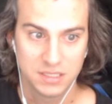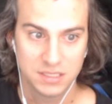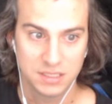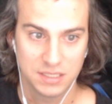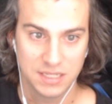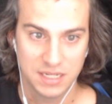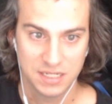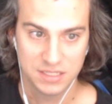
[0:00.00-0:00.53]

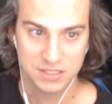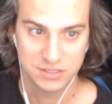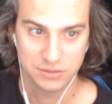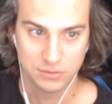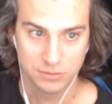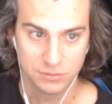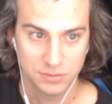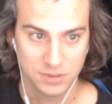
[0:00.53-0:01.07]
get
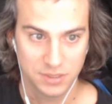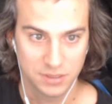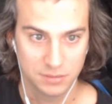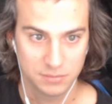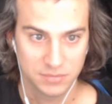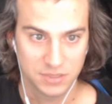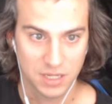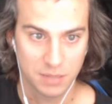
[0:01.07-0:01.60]
into
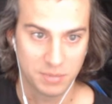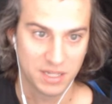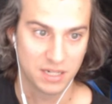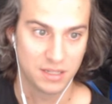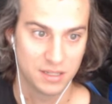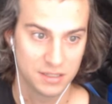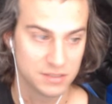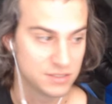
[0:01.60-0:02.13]
combat a
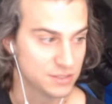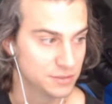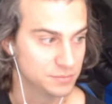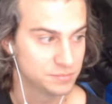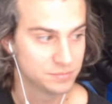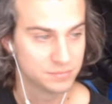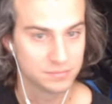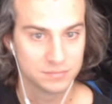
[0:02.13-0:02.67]
lot. So
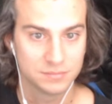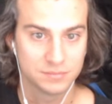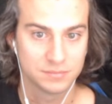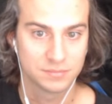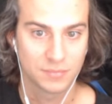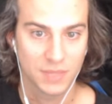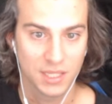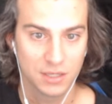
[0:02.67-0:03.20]

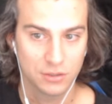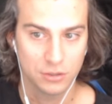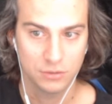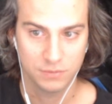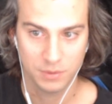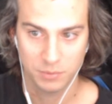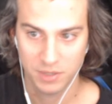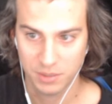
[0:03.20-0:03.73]

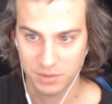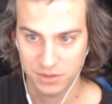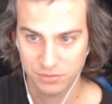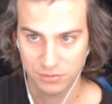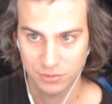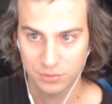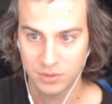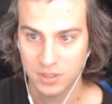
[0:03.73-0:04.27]
Goofy, we already went
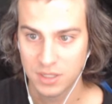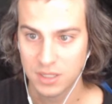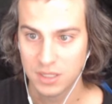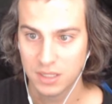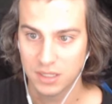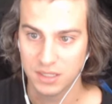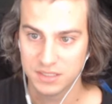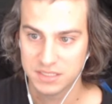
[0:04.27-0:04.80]
through.
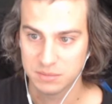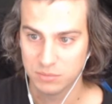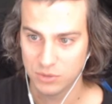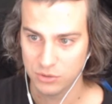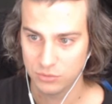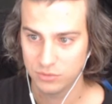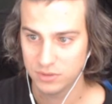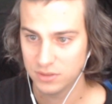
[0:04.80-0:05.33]

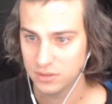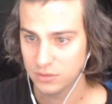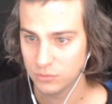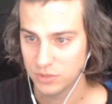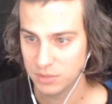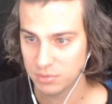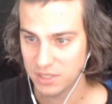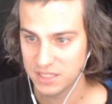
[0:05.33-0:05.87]
Timon, when
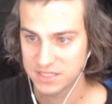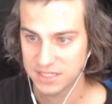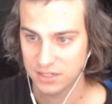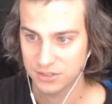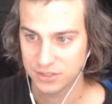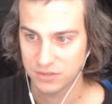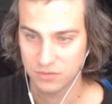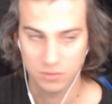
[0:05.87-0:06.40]
you play this
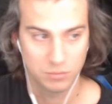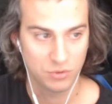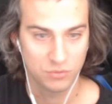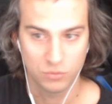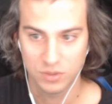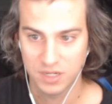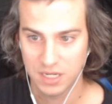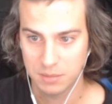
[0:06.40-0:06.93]
character, remove
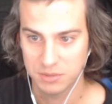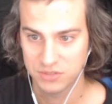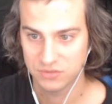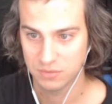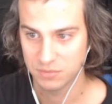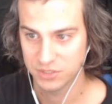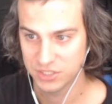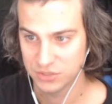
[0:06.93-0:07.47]
1 damage
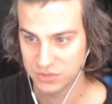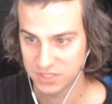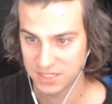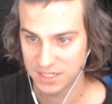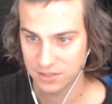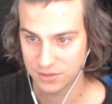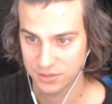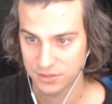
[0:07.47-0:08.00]
from the chosen
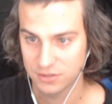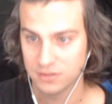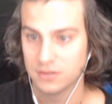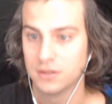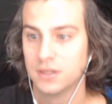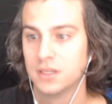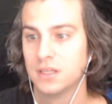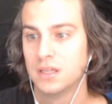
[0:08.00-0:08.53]
character.
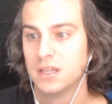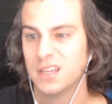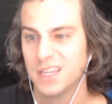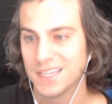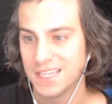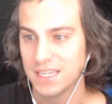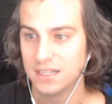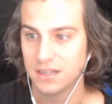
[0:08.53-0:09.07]

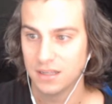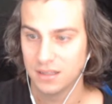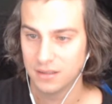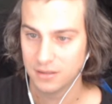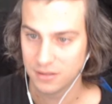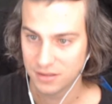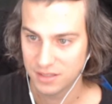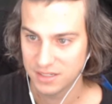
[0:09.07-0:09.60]
Again,
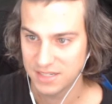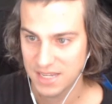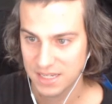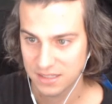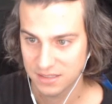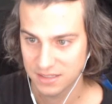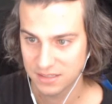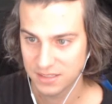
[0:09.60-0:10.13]
the
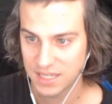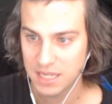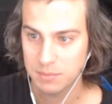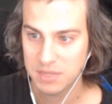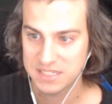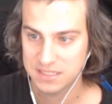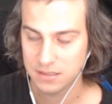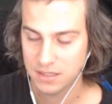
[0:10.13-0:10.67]
game
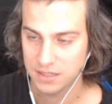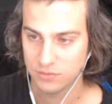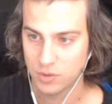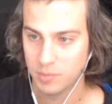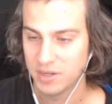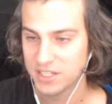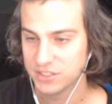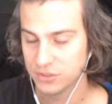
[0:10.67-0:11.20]
has a lot of 1
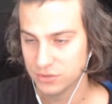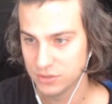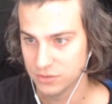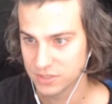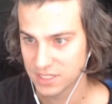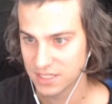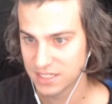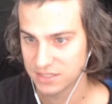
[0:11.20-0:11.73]
mana 2/2s,
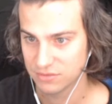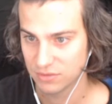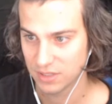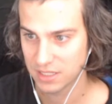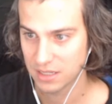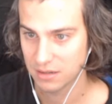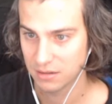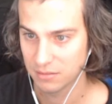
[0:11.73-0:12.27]
and that's really
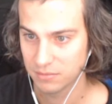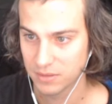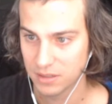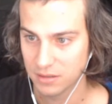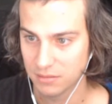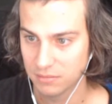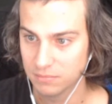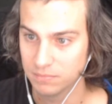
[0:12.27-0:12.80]

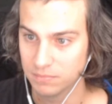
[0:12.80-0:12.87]
a